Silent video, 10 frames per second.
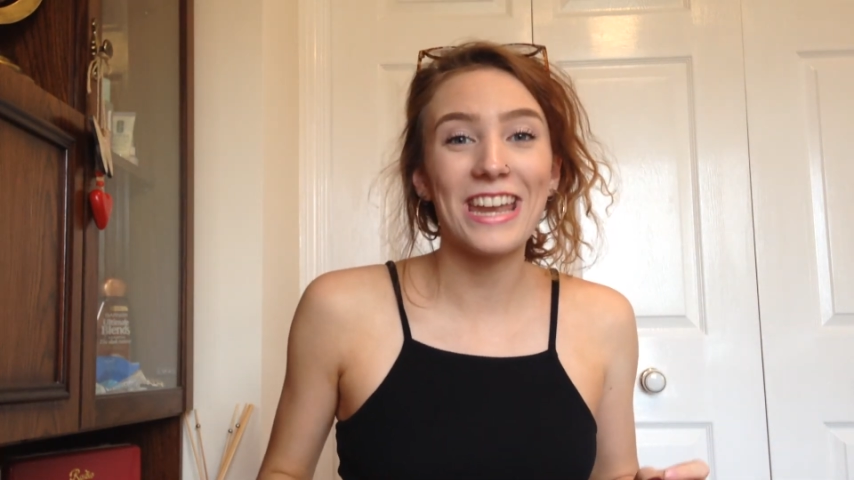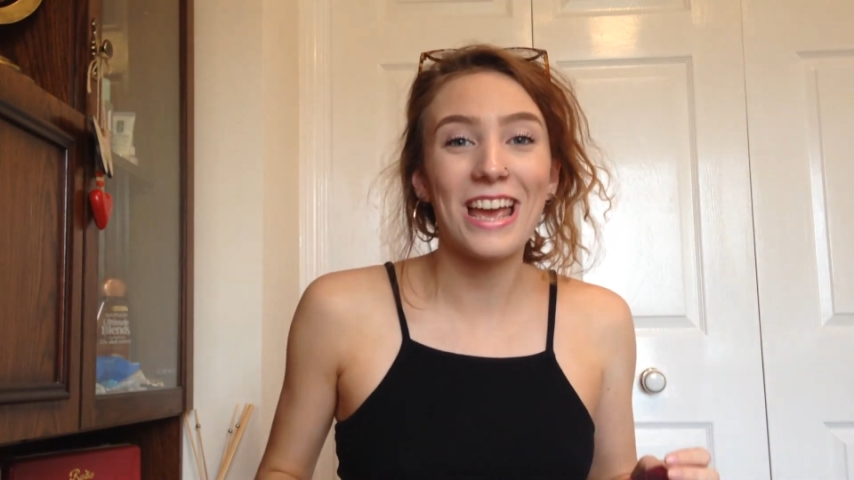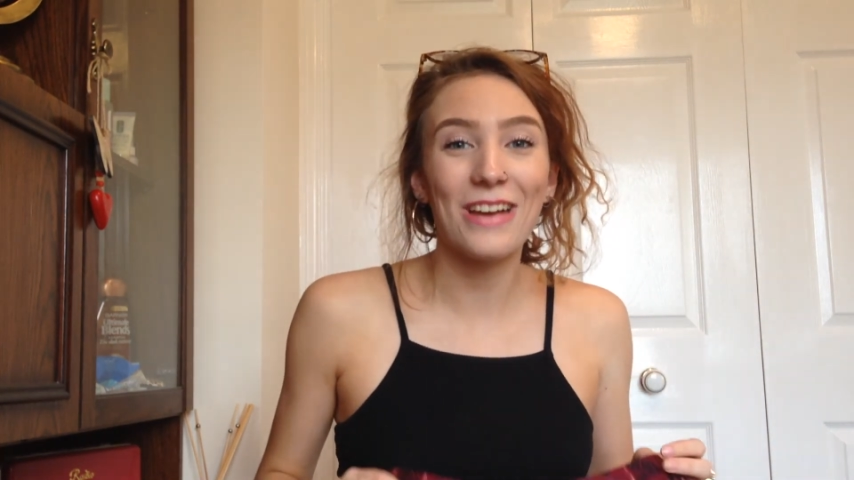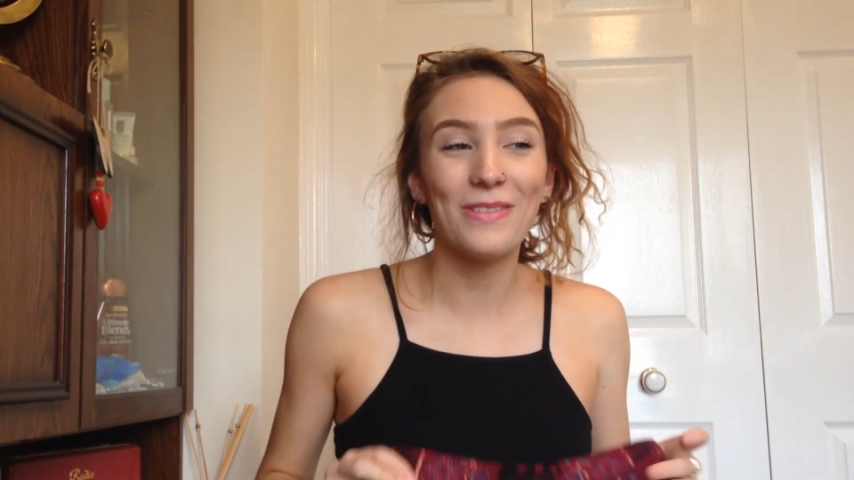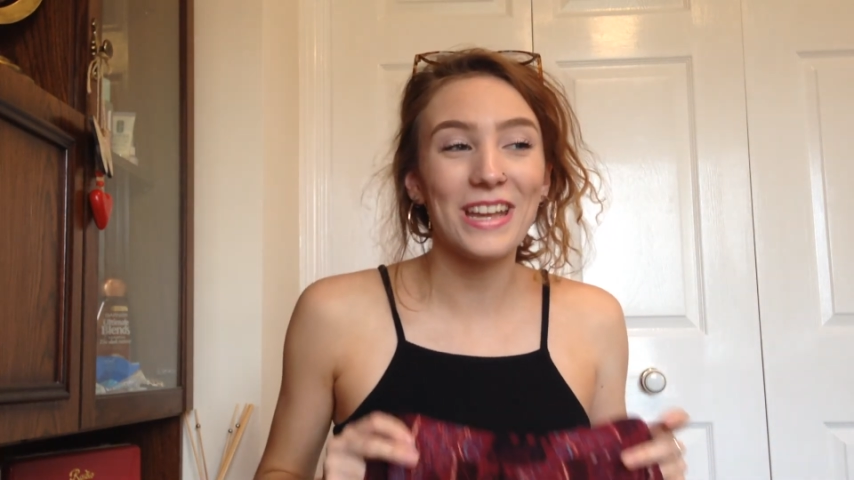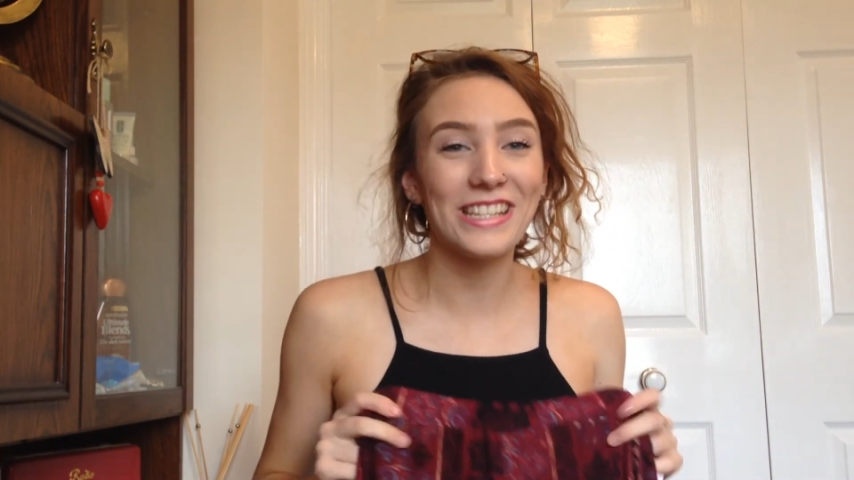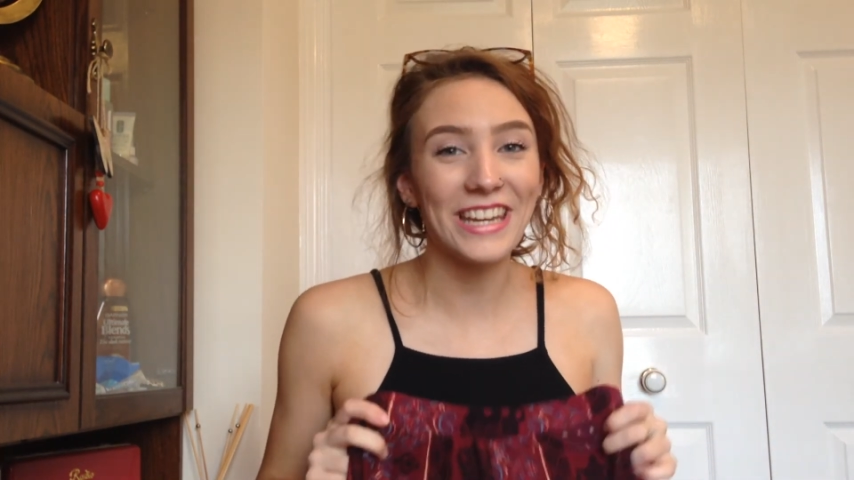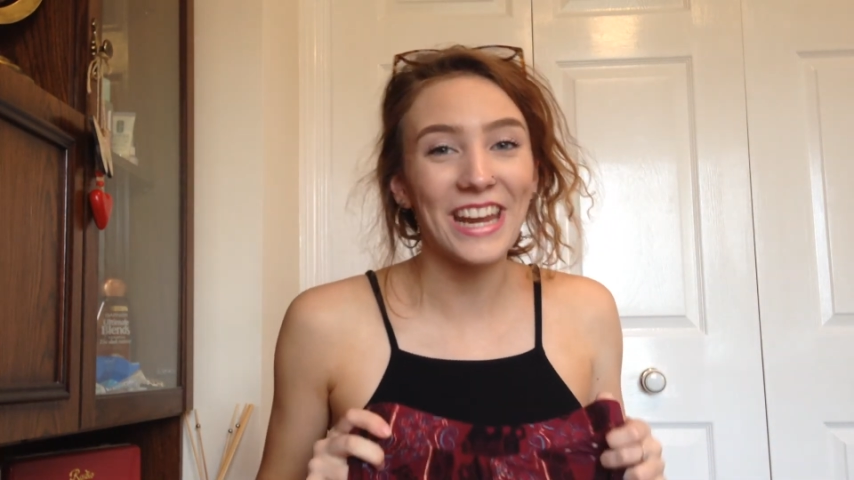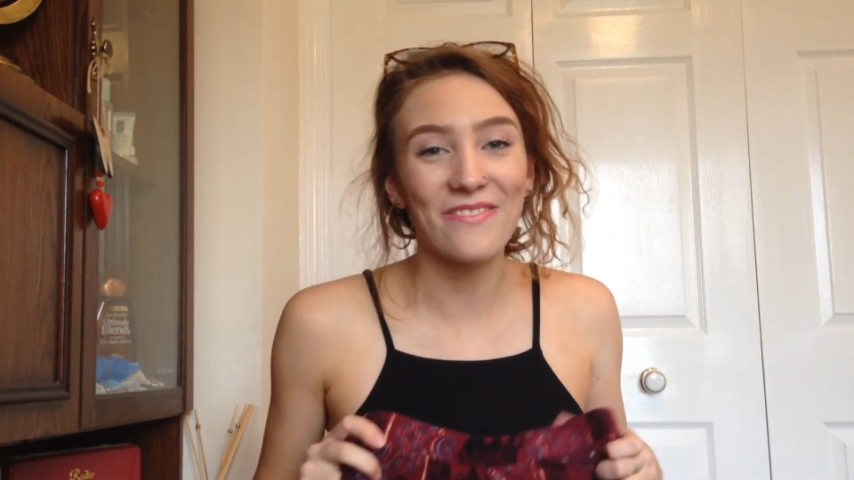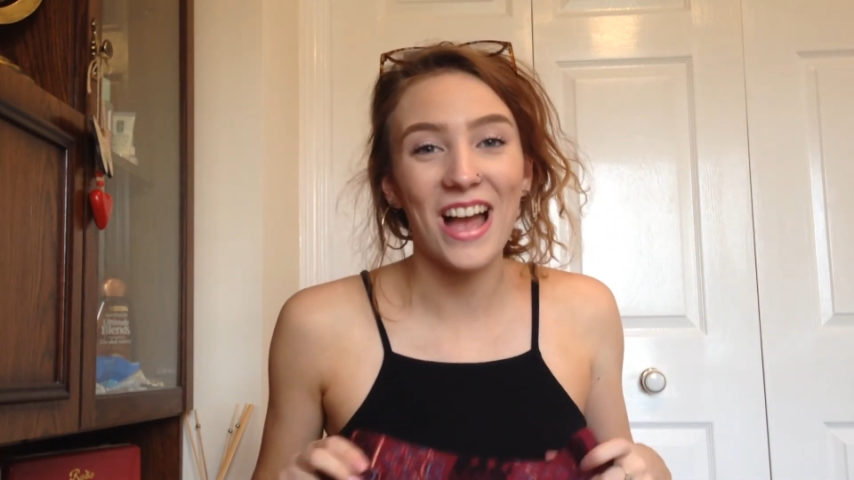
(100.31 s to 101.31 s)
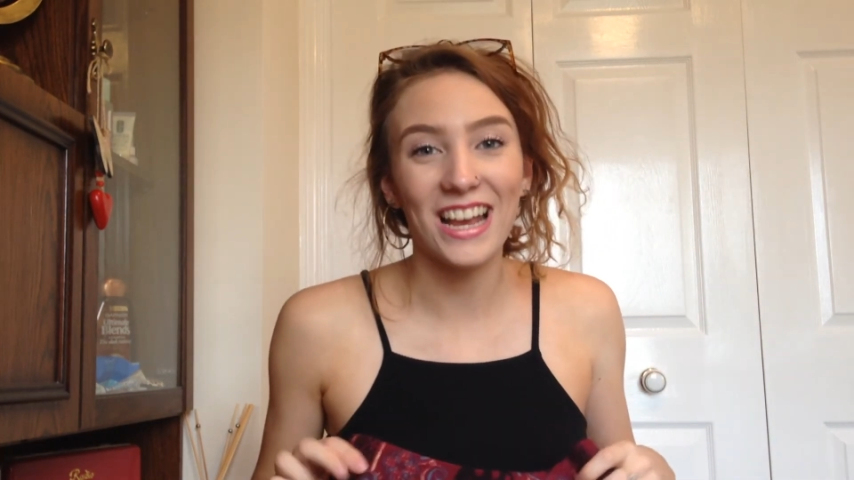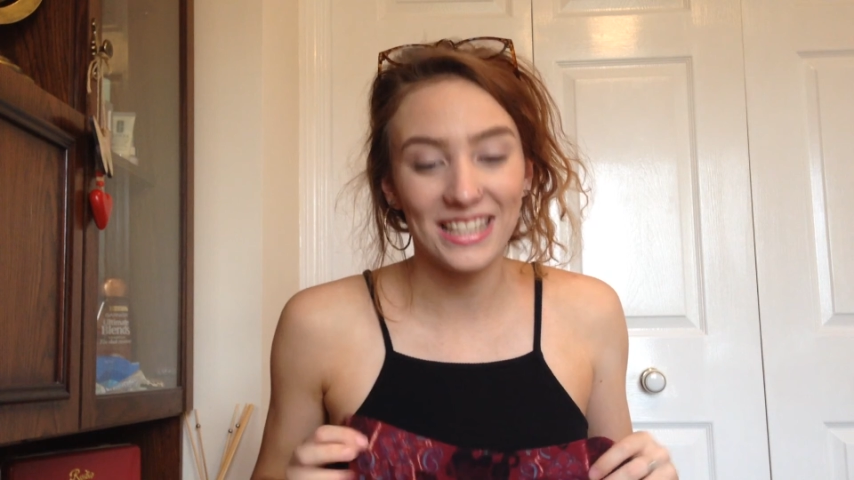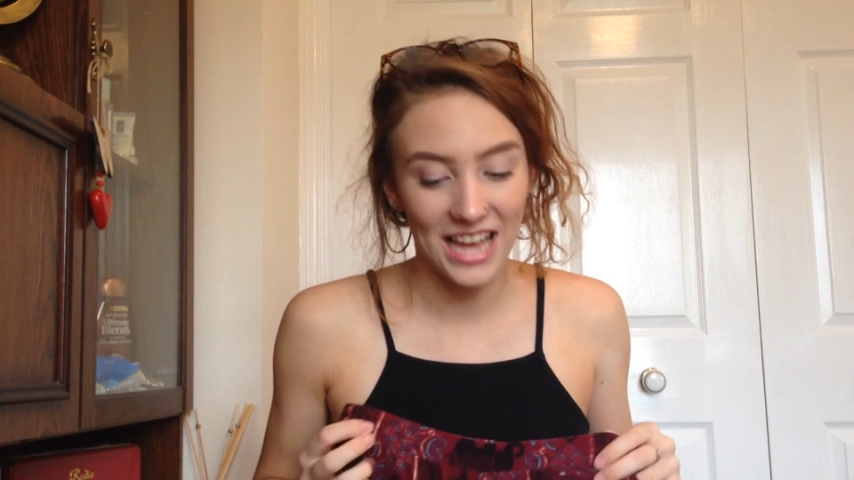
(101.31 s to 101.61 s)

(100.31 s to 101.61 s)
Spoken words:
TK Maxx